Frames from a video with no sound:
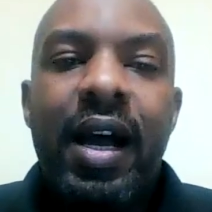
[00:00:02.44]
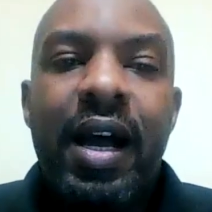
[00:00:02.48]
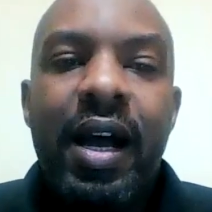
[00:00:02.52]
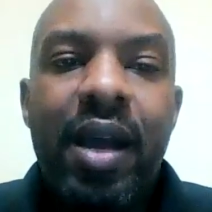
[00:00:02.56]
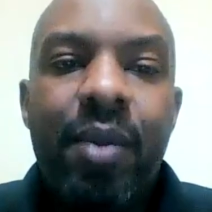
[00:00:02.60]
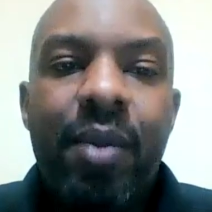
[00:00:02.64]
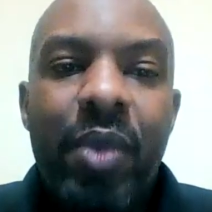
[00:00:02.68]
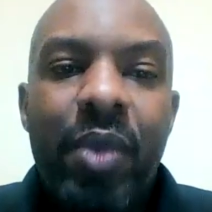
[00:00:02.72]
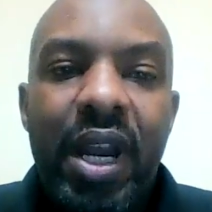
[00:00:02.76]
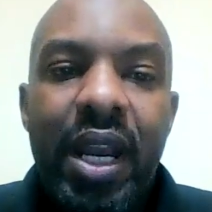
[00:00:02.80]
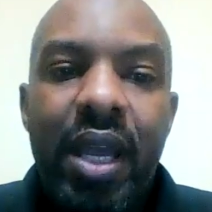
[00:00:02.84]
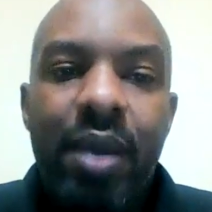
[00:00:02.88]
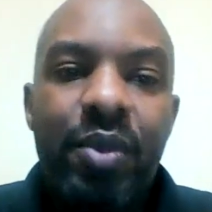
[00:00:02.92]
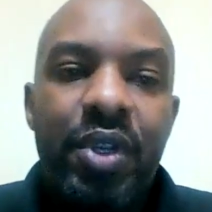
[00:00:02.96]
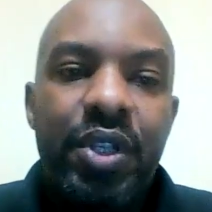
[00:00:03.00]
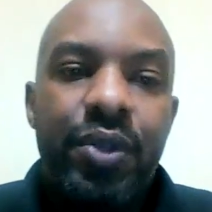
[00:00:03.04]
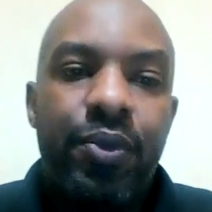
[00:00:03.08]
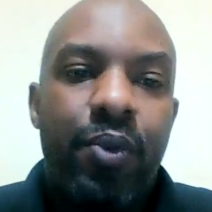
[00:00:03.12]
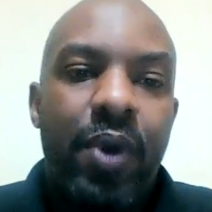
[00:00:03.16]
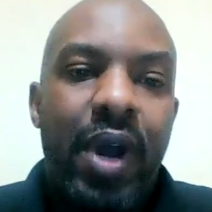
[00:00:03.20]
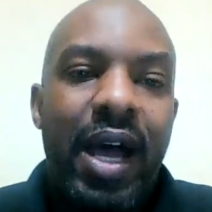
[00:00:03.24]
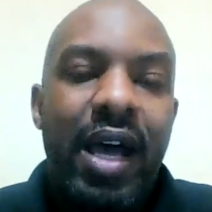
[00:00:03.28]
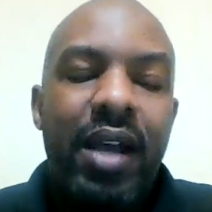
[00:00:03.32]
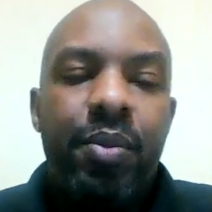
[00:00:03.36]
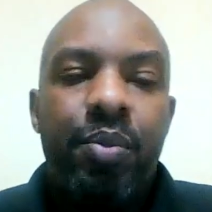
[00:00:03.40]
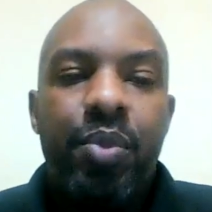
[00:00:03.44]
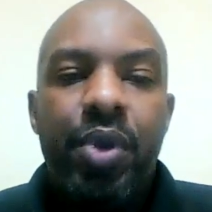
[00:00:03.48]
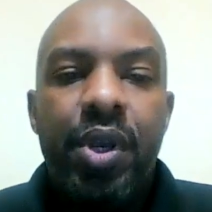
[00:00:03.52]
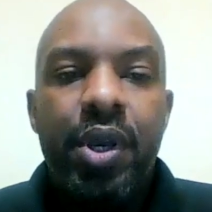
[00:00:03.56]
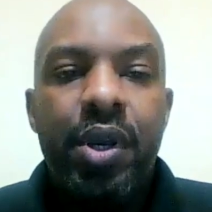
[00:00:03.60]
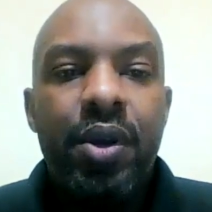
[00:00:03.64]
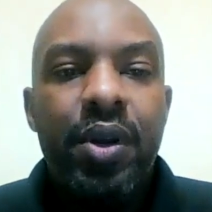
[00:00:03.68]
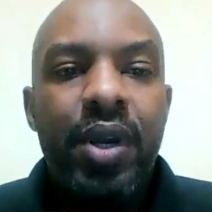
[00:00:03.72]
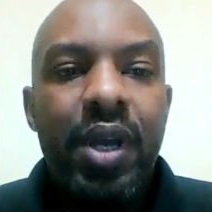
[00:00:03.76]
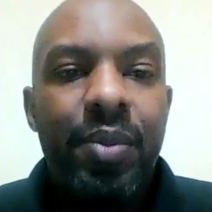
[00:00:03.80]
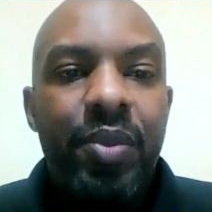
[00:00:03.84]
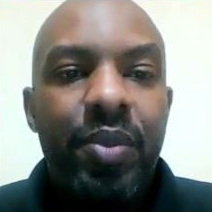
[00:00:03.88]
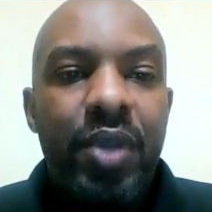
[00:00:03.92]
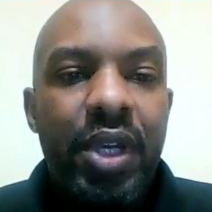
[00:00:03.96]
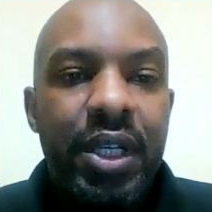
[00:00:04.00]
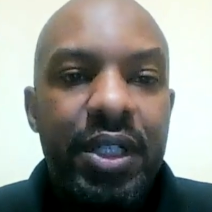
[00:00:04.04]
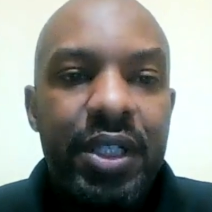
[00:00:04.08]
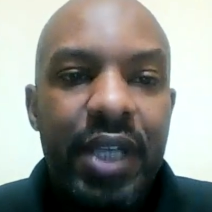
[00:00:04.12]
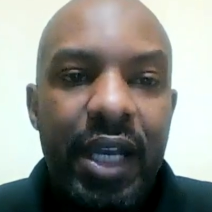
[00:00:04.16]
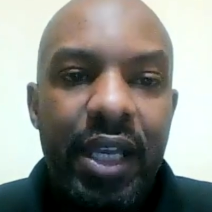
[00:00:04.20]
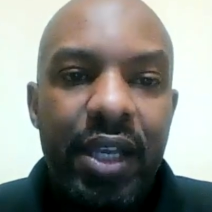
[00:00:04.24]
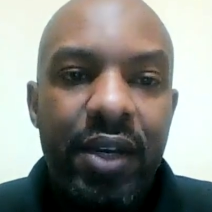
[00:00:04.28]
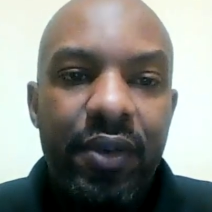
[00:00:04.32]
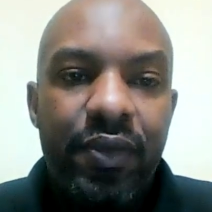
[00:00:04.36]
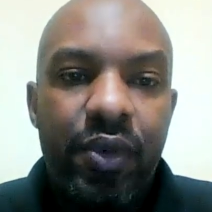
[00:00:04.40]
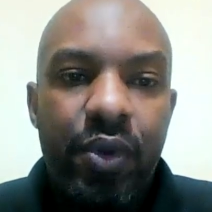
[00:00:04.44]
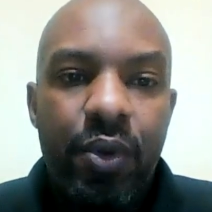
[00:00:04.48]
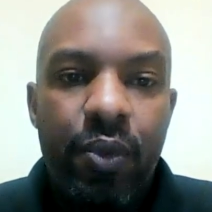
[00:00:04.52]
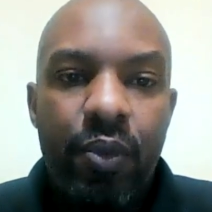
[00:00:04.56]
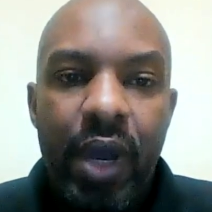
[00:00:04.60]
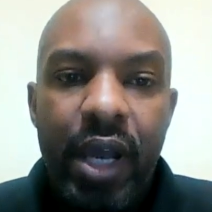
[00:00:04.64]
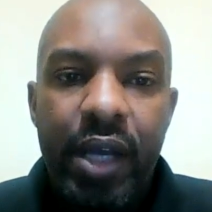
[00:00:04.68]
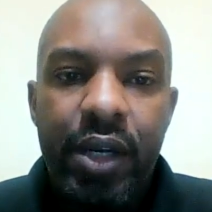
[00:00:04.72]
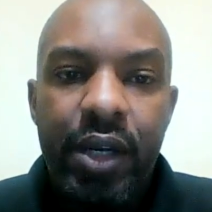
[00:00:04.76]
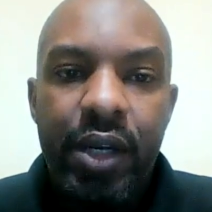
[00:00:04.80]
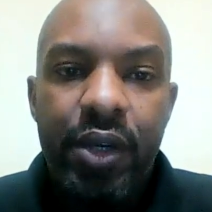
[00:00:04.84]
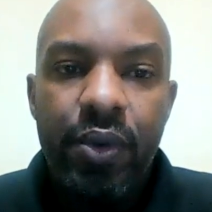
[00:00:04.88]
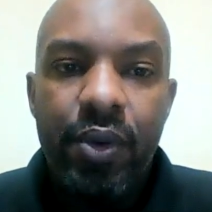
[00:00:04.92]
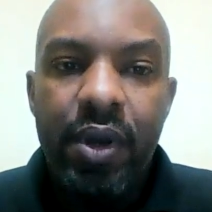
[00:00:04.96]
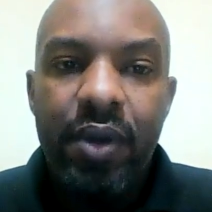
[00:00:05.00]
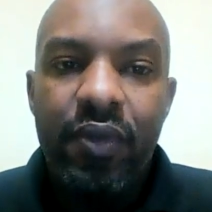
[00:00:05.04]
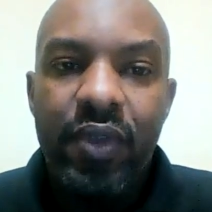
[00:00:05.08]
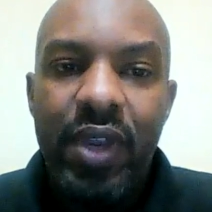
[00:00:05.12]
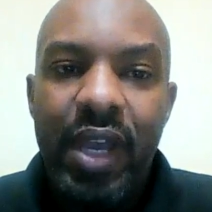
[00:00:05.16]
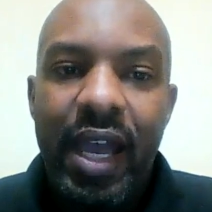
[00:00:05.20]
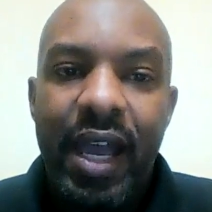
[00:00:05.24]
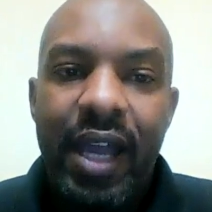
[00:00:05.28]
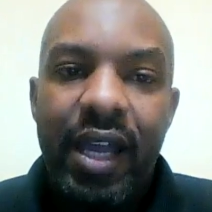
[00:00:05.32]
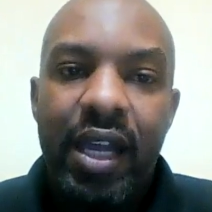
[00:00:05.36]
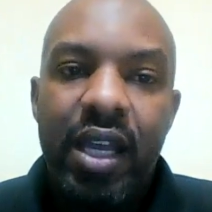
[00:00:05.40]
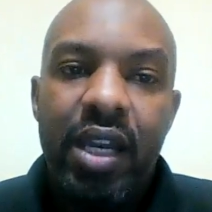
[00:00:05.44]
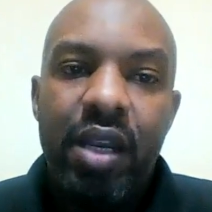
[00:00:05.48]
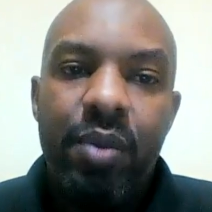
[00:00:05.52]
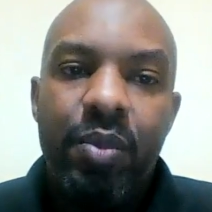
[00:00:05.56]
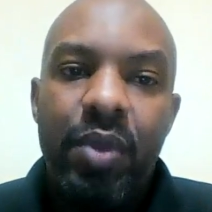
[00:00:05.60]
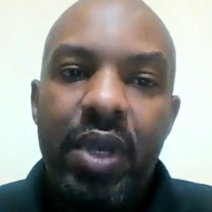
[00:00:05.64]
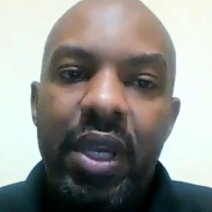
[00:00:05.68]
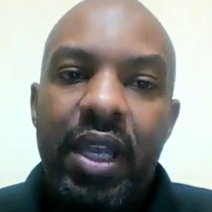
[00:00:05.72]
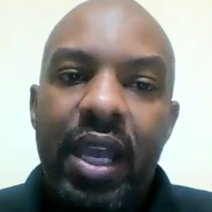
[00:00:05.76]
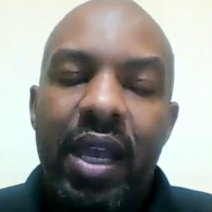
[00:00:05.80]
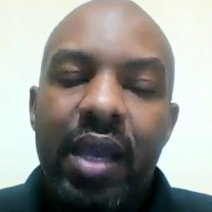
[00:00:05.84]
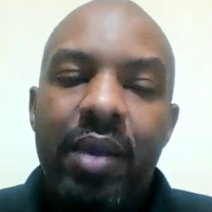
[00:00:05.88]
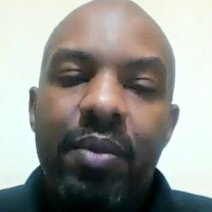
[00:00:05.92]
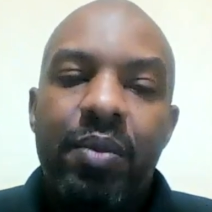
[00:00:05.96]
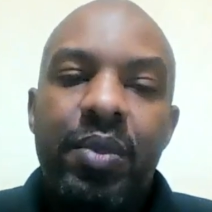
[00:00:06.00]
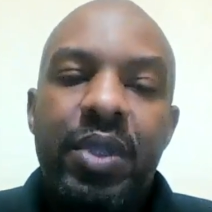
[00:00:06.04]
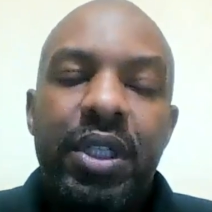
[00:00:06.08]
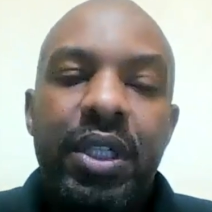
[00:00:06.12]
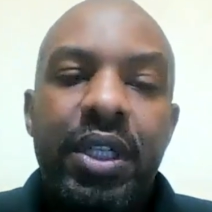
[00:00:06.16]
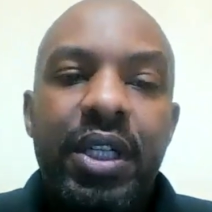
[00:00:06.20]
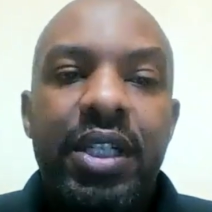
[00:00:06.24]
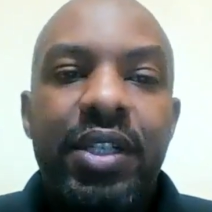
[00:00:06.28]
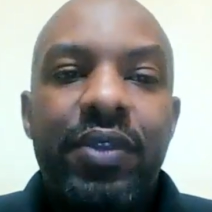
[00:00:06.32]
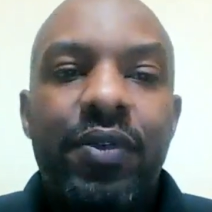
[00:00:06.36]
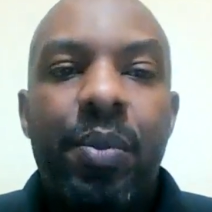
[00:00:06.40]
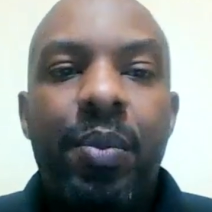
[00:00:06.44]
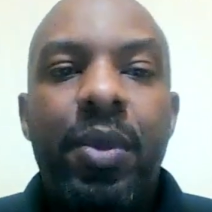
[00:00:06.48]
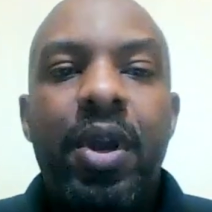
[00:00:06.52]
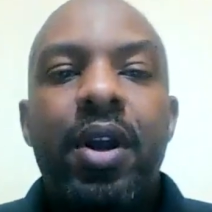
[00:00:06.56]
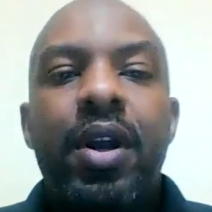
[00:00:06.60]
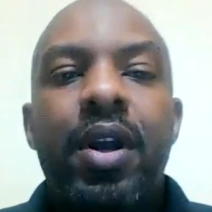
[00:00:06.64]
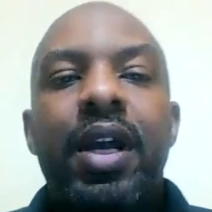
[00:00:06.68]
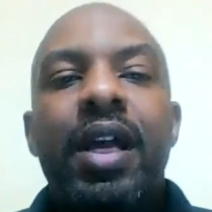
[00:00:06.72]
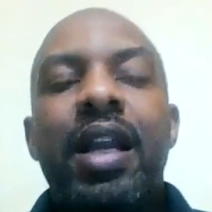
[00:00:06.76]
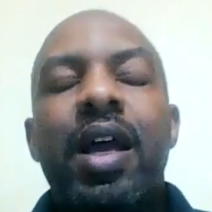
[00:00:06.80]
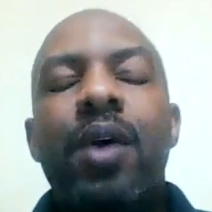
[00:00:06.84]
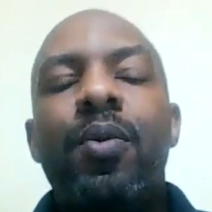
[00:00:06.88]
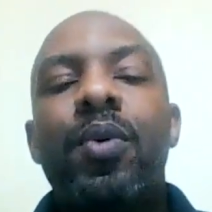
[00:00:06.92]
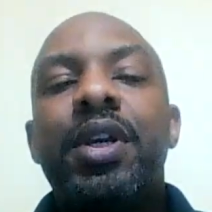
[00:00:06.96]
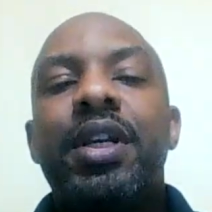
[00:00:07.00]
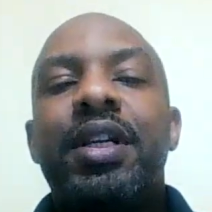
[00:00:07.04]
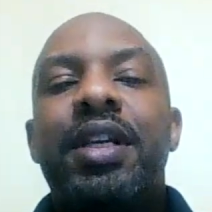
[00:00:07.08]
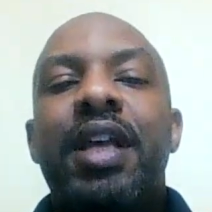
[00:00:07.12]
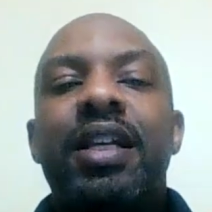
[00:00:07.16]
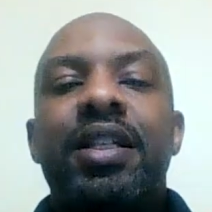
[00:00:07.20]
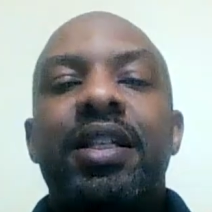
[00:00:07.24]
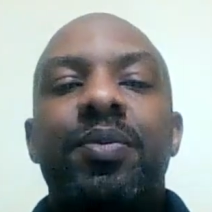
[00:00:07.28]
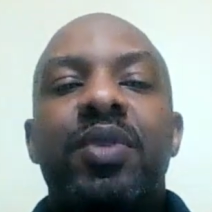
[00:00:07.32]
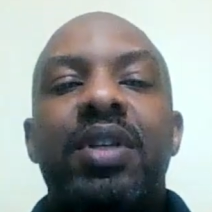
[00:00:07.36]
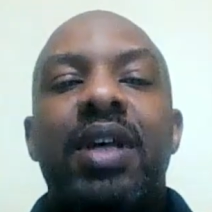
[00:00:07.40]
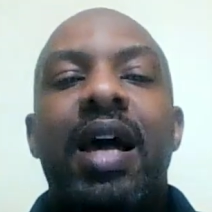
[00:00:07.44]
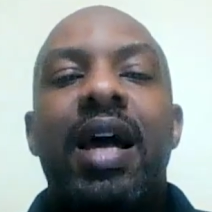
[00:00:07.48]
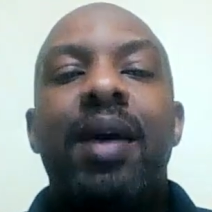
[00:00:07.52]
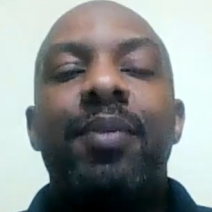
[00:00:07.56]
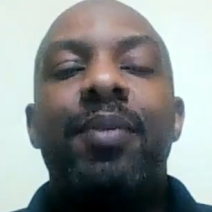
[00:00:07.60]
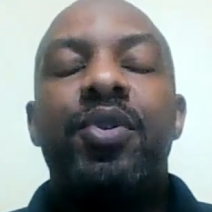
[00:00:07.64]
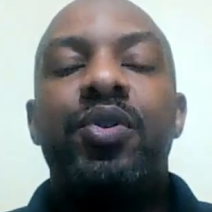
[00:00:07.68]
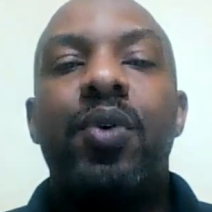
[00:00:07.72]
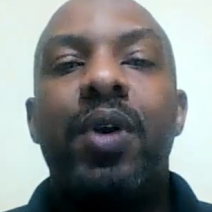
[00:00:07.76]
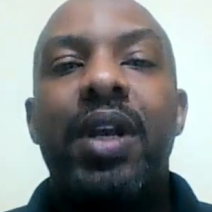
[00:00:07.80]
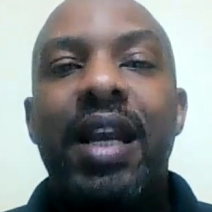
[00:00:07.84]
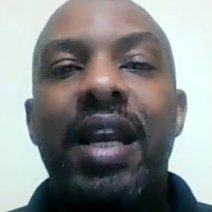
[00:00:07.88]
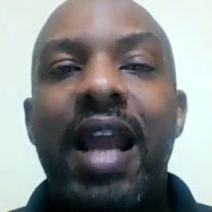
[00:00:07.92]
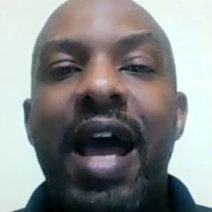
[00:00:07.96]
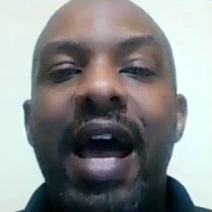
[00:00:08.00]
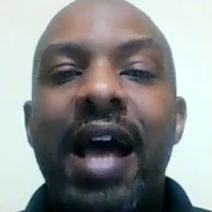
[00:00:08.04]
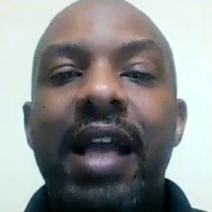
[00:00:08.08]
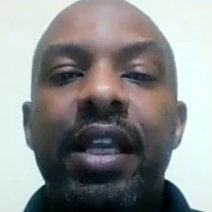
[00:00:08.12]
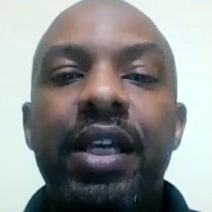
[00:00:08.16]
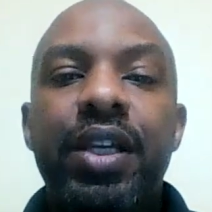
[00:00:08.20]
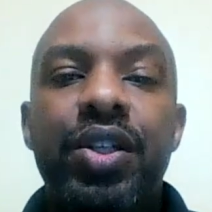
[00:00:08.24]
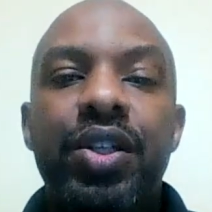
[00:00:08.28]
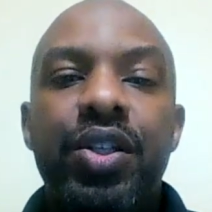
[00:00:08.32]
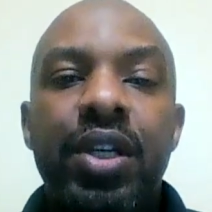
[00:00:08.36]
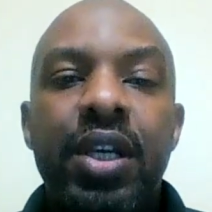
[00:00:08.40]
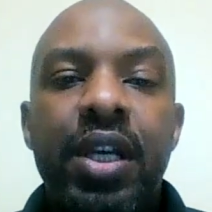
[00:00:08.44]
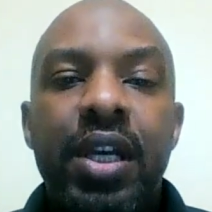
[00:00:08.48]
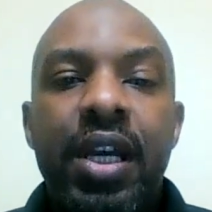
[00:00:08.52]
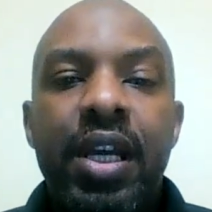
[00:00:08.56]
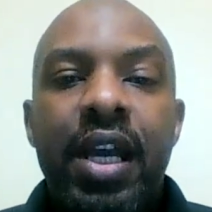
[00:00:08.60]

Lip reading: Hi, my name is Rod Beard. I'm the Executive Director of the Academic Games Leagues of America, and I want to take some time to acknowledge